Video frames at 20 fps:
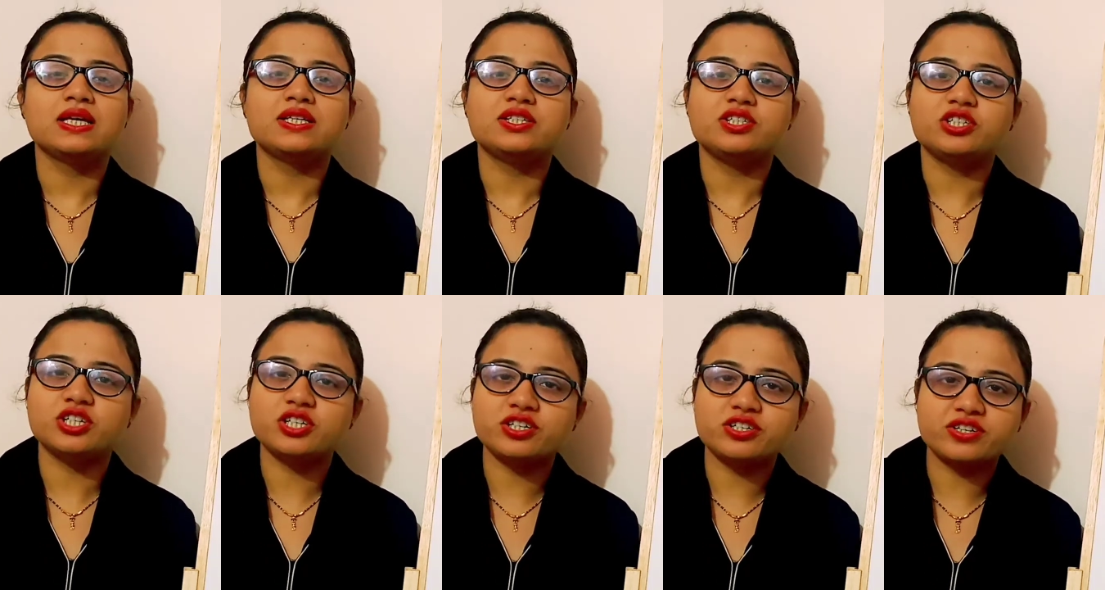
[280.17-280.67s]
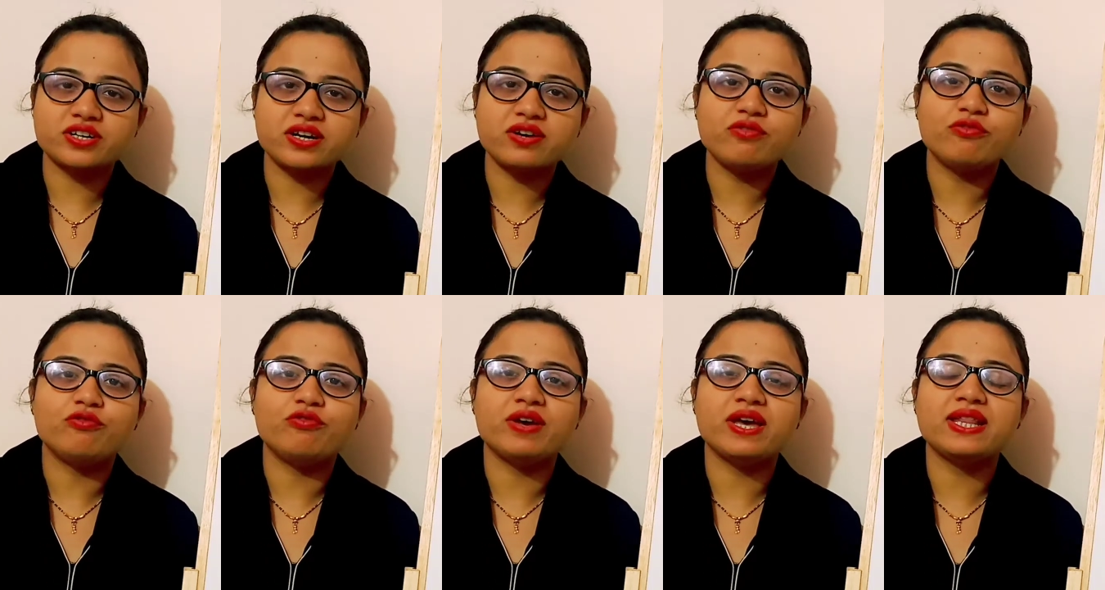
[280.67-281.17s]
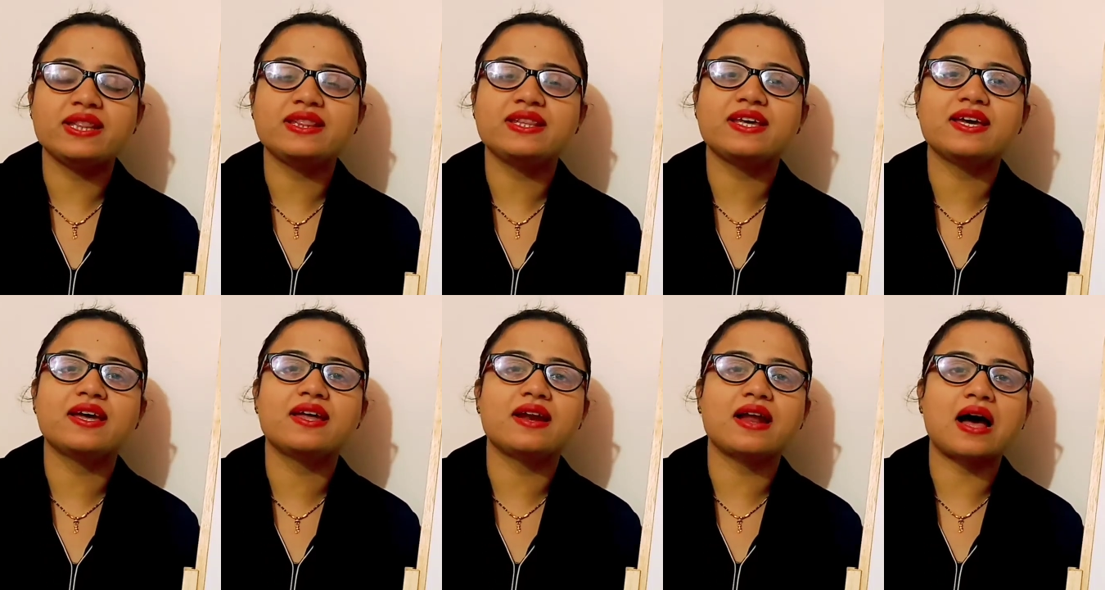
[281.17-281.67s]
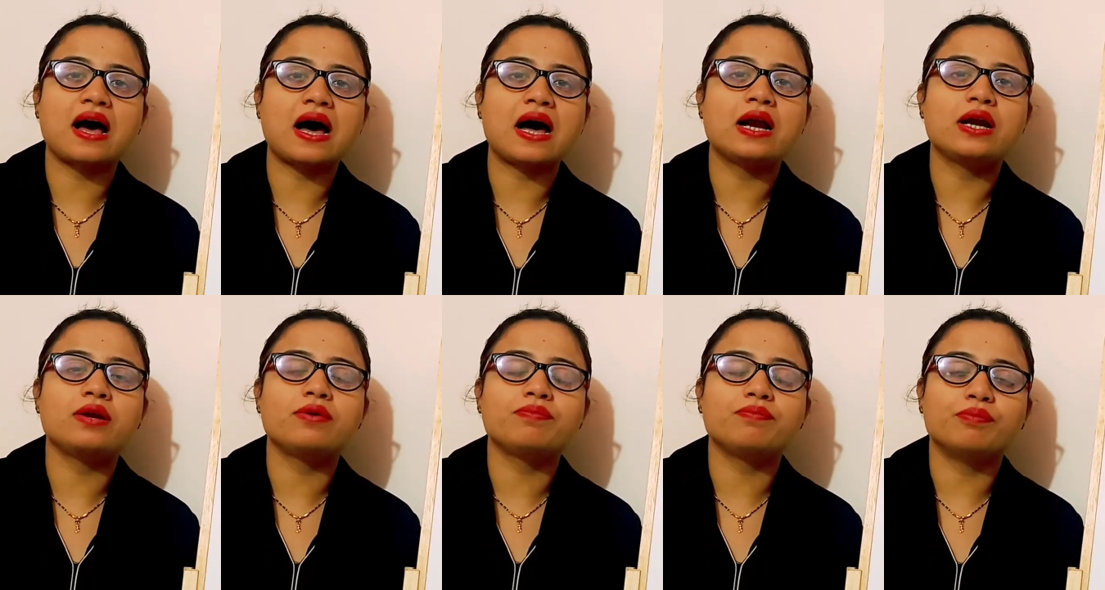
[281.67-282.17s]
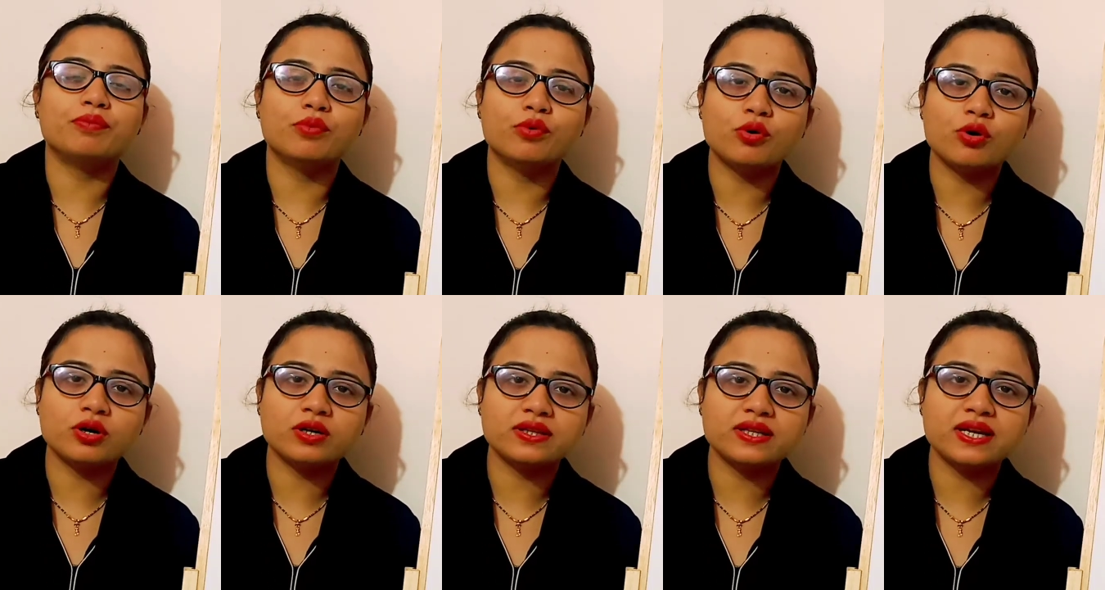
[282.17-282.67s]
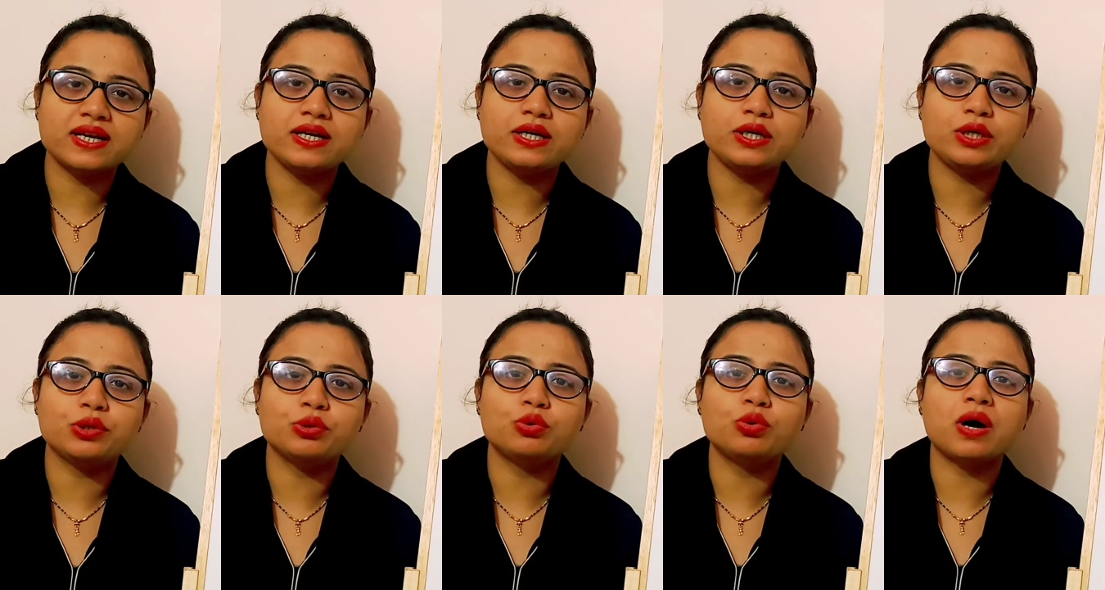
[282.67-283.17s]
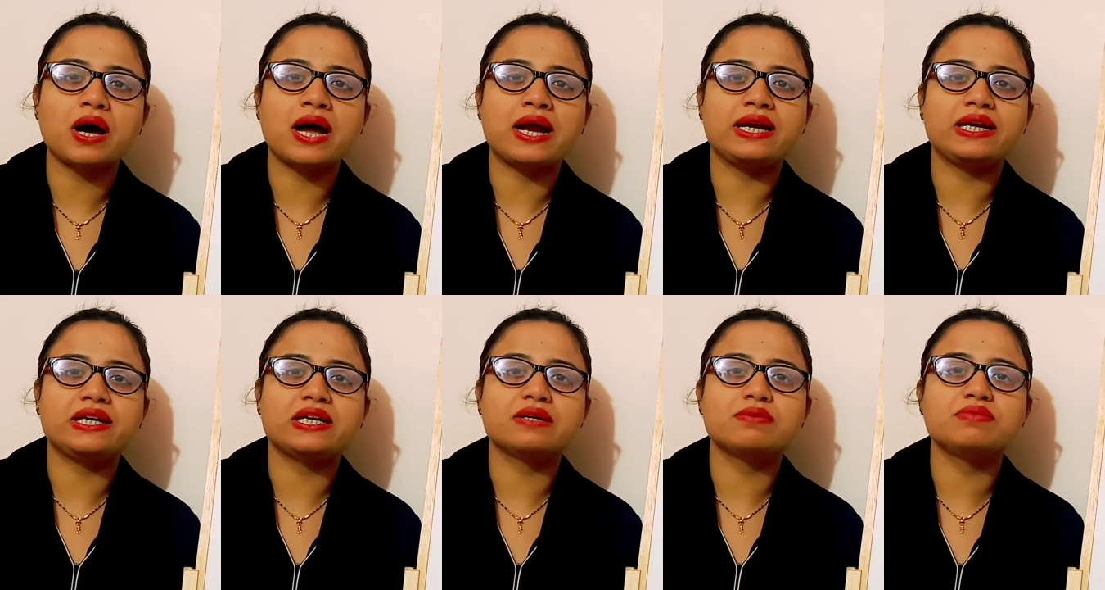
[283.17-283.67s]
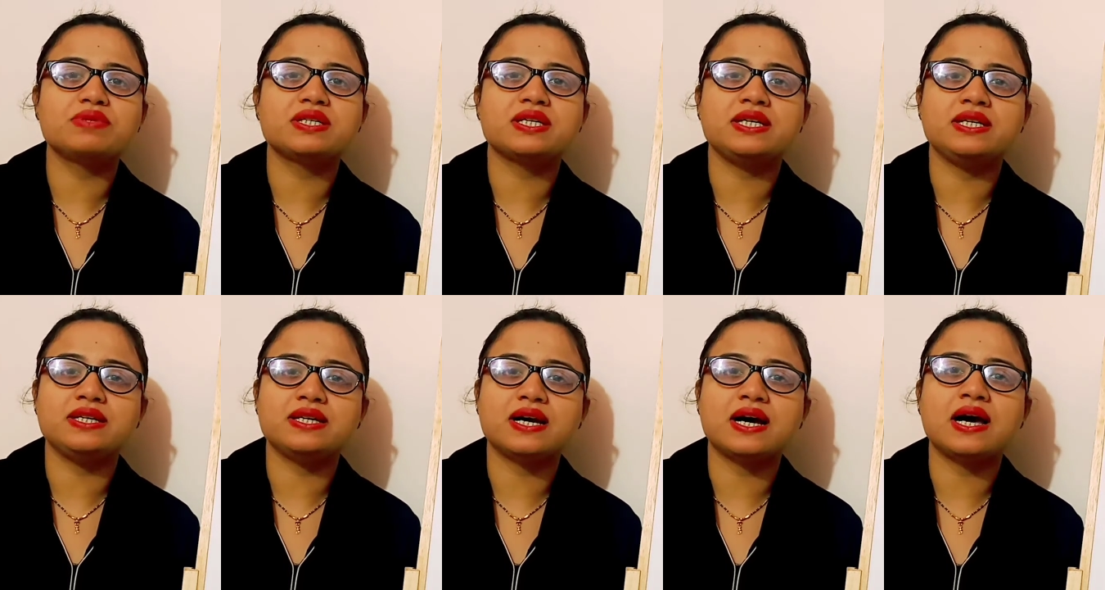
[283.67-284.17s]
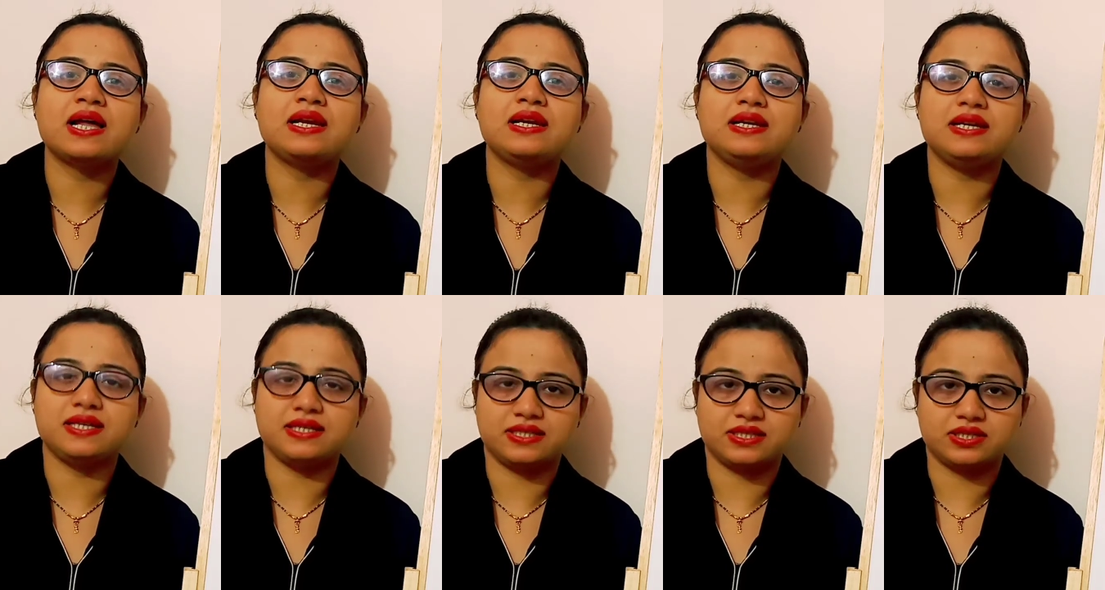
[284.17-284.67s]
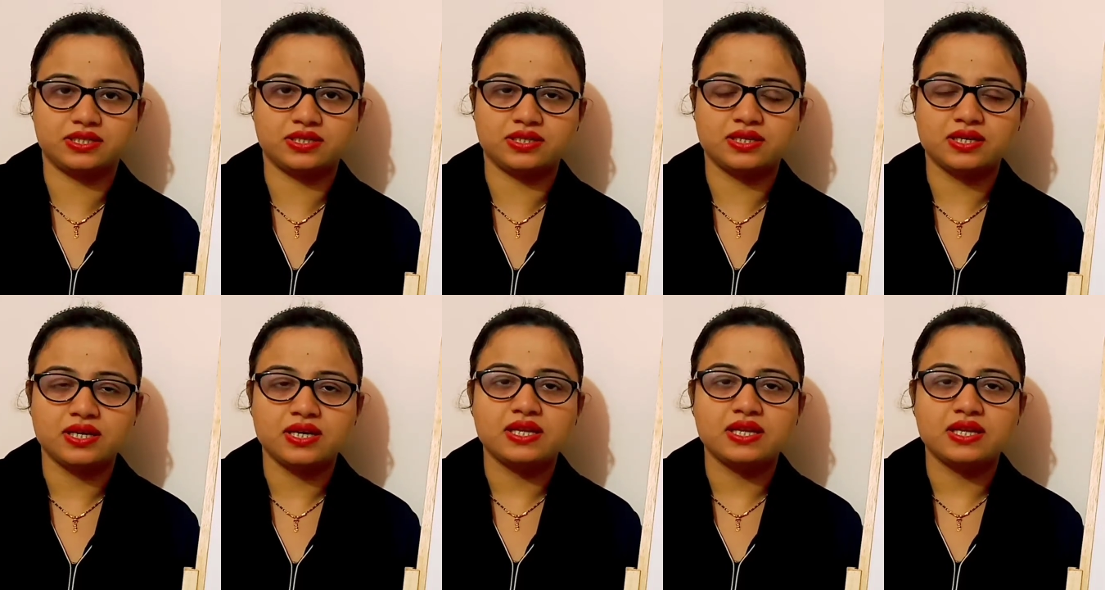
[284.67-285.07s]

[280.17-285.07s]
Children, when there are more than 2 items in a list,